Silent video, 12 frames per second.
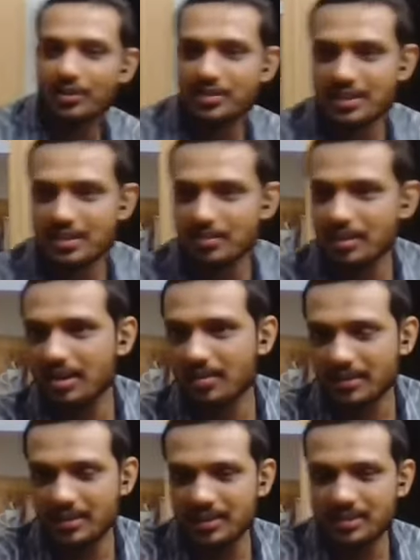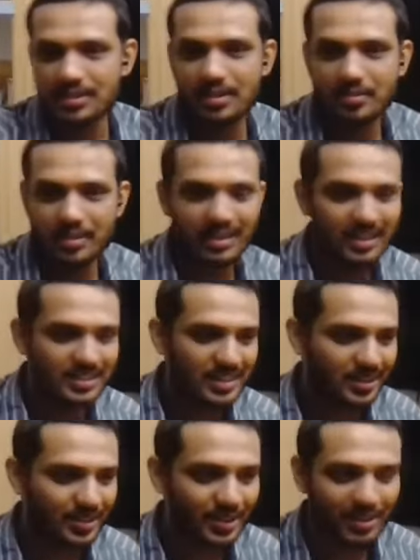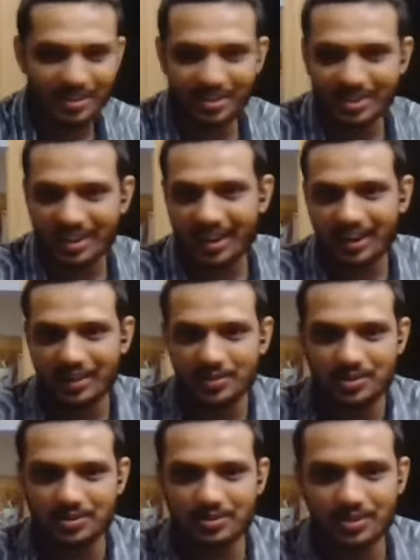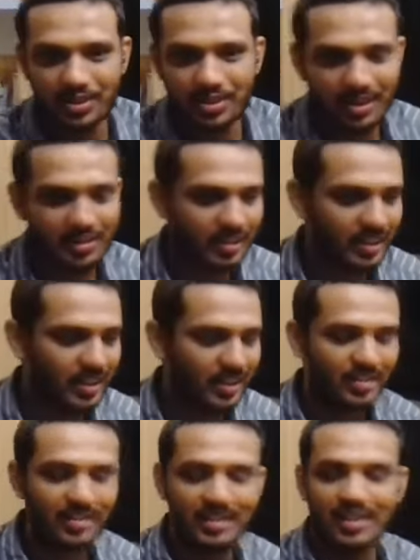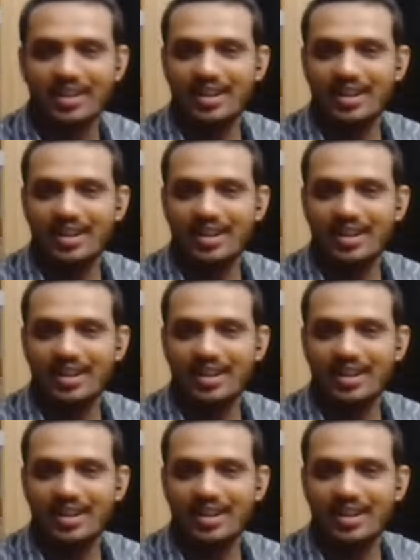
could see some uh, messages coming like say what are all the negatives of contour crafting and all